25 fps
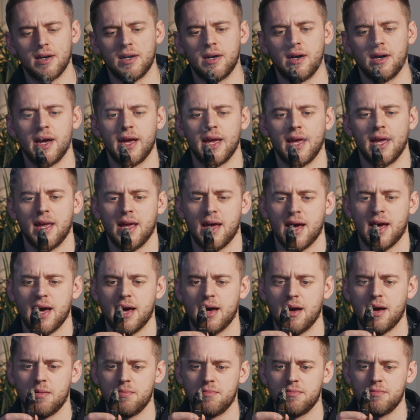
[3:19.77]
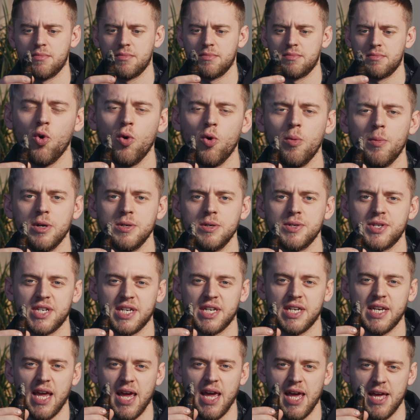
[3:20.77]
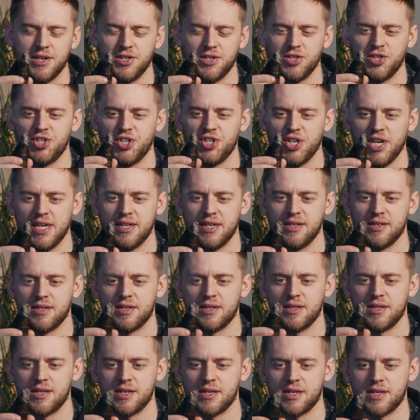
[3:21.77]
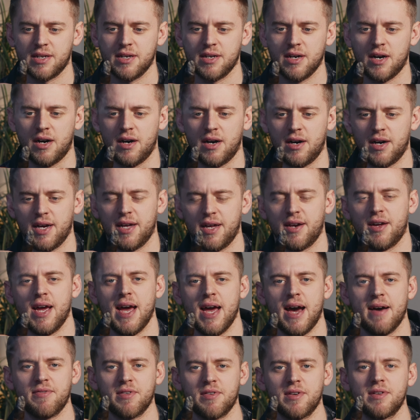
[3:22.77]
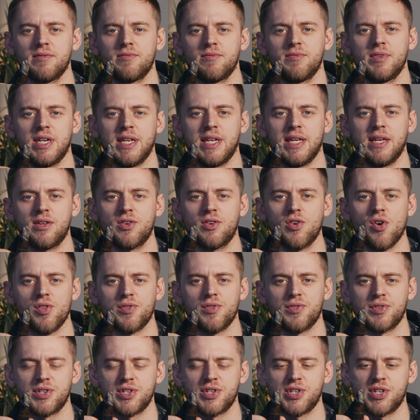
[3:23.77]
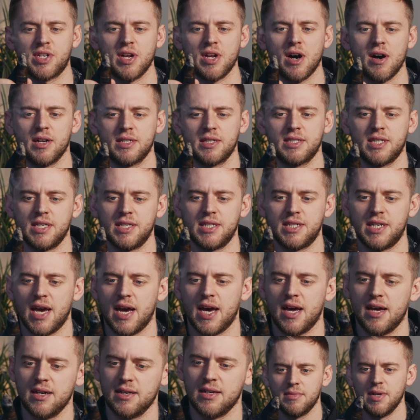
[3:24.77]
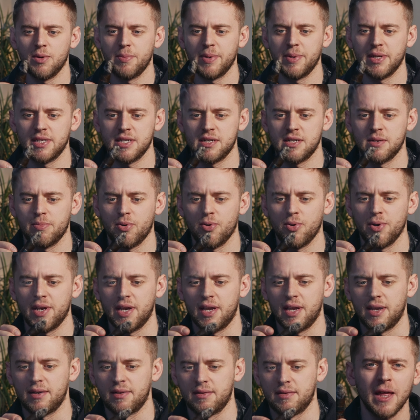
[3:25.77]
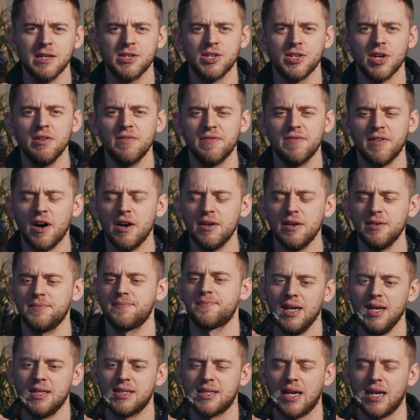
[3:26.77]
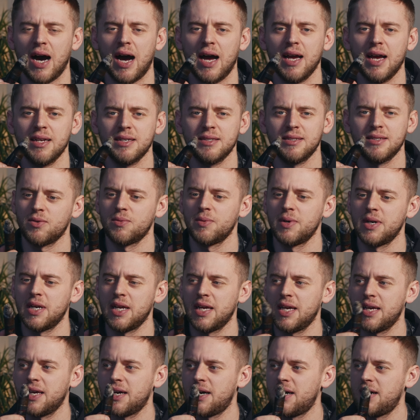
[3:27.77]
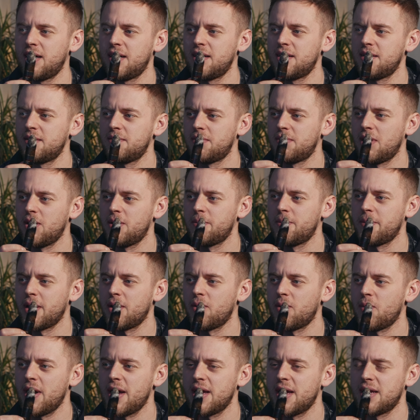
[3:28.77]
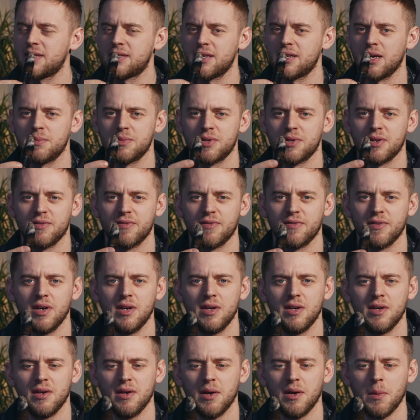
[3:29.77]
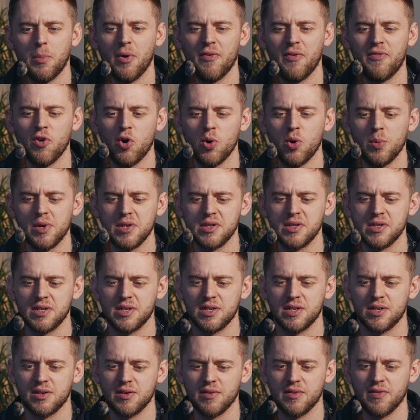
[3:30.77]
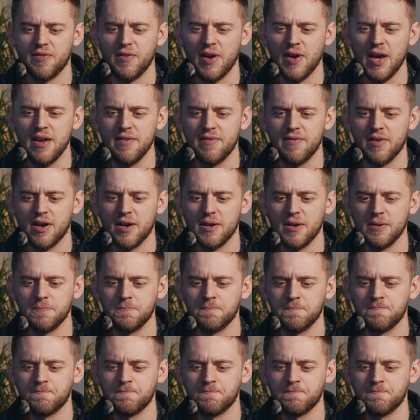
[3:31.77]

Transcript: I am almost an inch into the cigar and I haven't really gotten started yet, a little bit disappointing. So far, it's alright. Not really blowing me away in terms of performance, flavour.